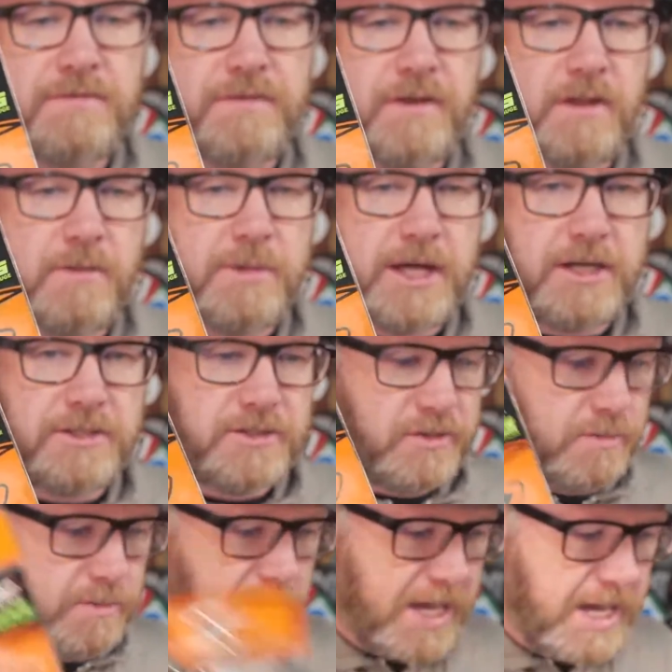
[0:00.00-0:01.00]
I feel about a
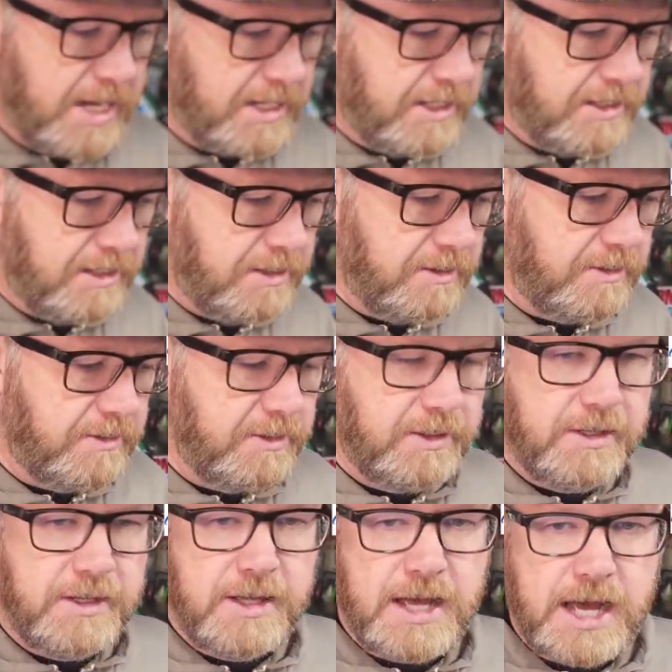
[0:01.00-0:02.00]
two pack.
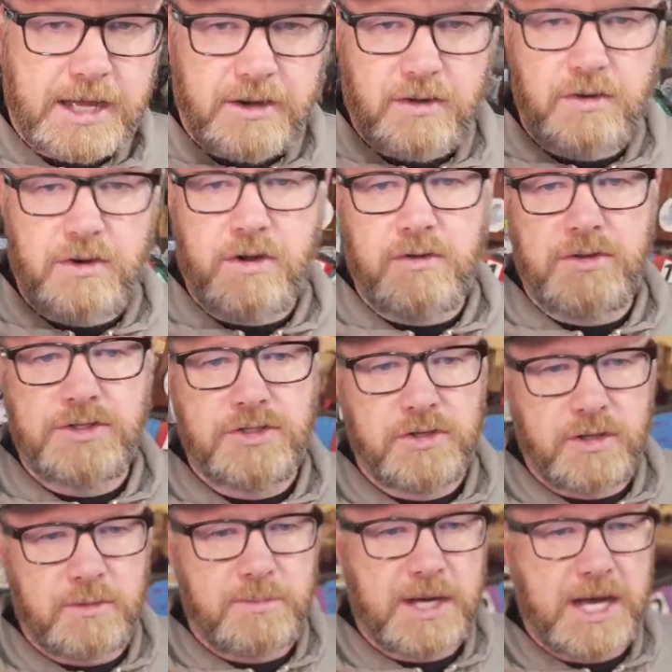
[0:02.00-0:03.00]
I don't know that
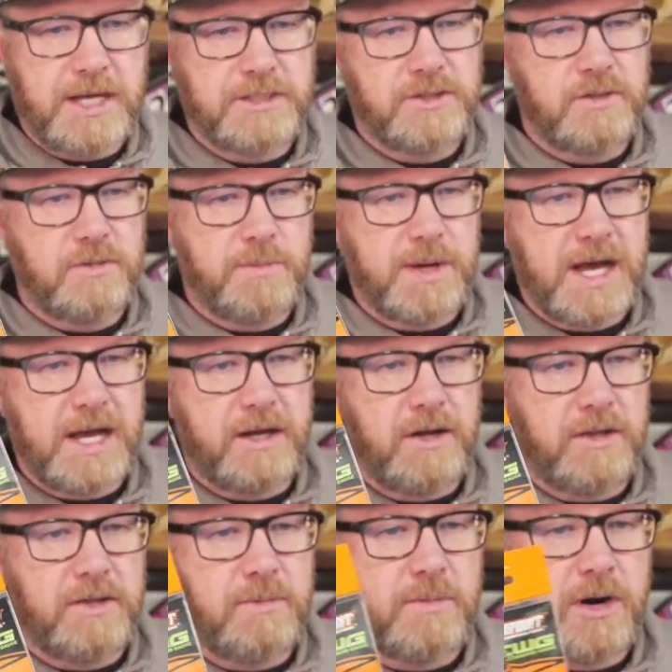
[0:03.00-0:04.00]
you can buy a two pack
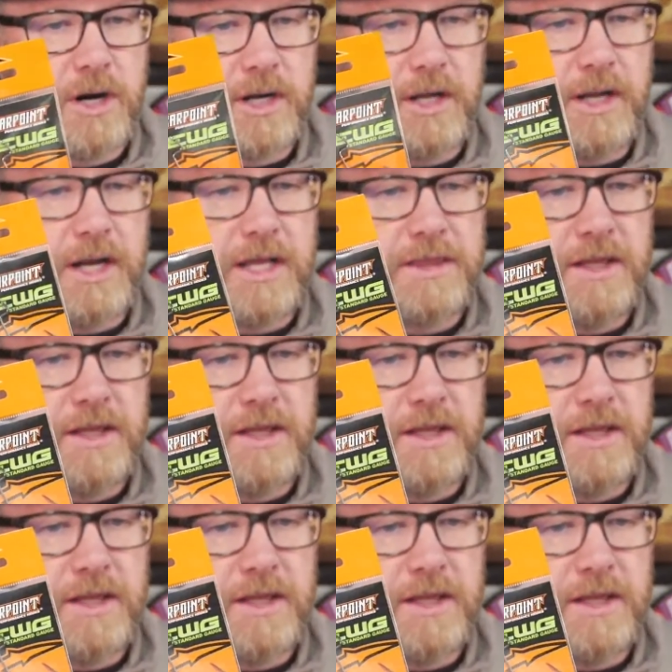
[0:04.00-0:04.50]
on the market. I